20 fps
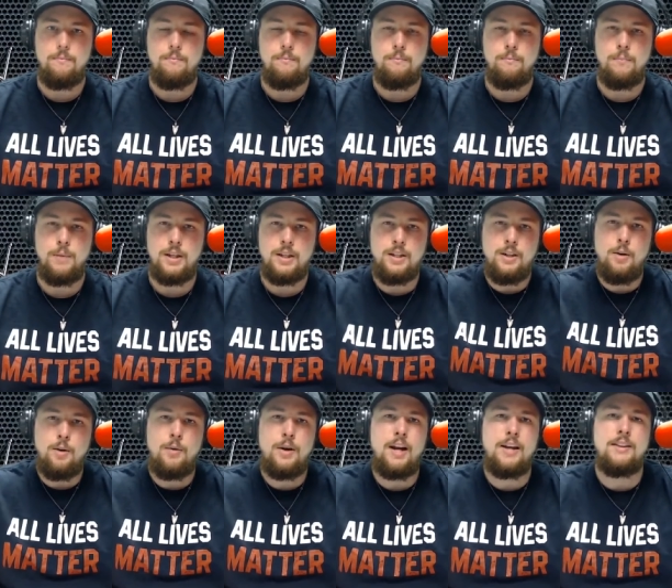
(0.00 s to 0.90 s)
But you
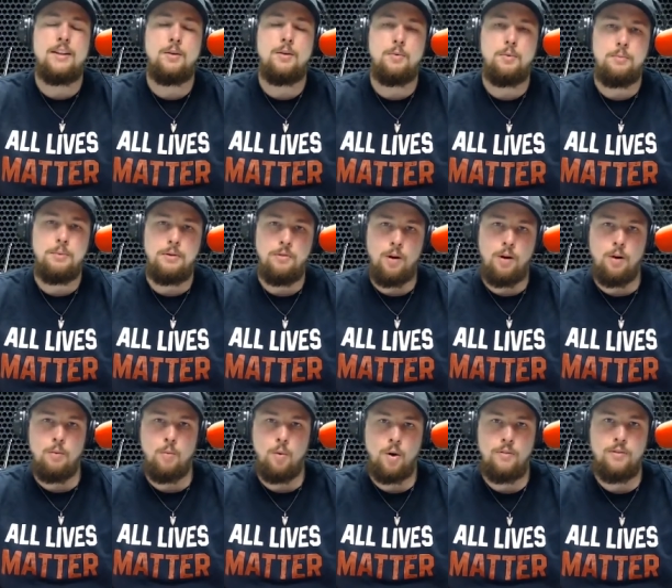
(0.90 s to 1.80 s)
know what I think would be
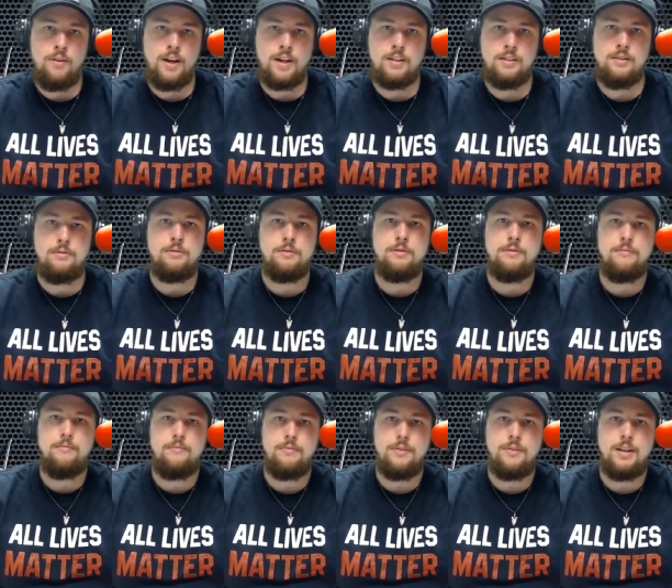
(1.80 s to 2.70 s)
far more effective?
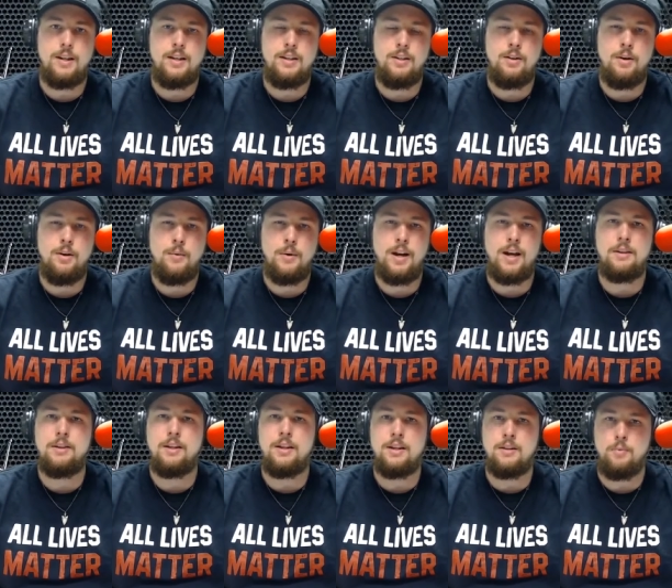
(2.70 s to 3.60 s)
Eh, you know what
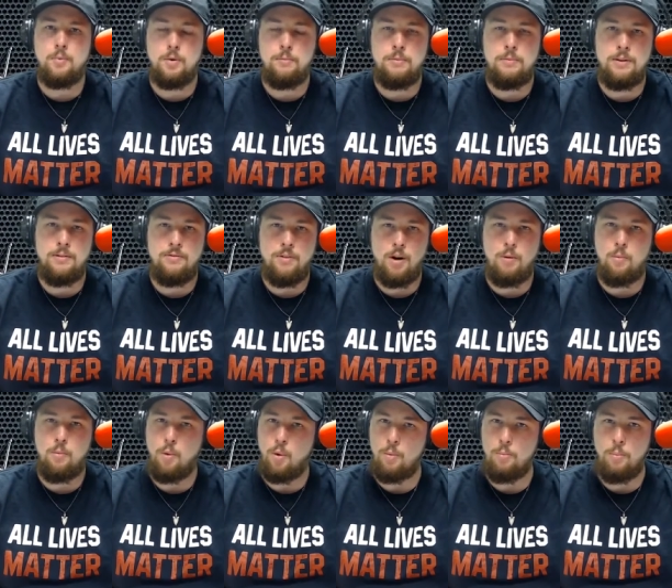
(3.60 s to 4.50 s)
I think would be far
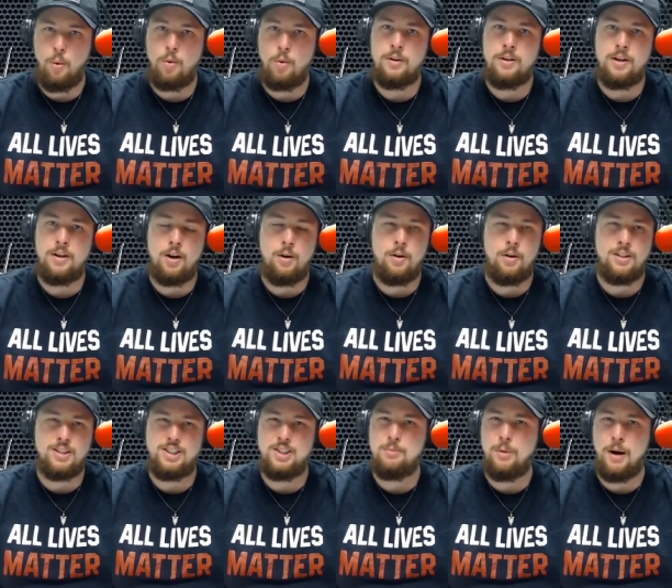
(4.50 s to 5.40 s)
more important to her,
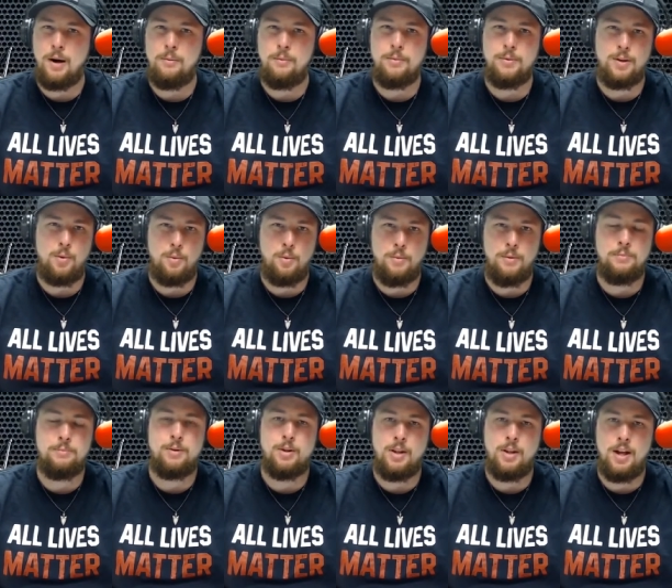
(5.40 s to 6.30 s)
and she'd probably
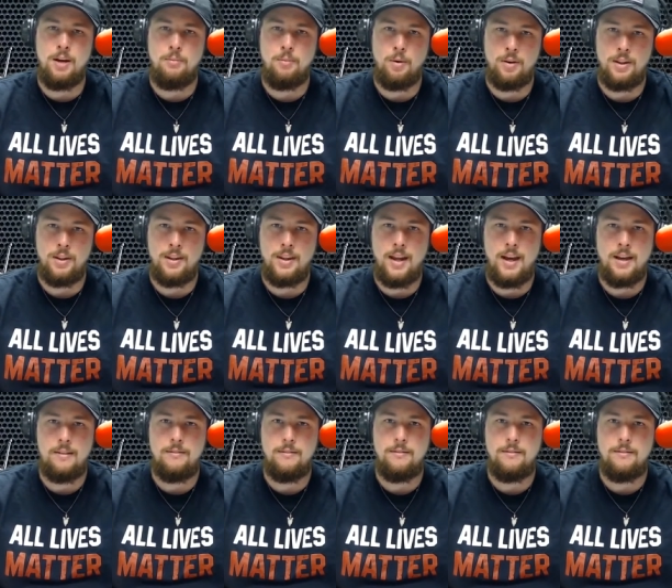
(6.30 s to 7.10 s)
remember a lot more than that?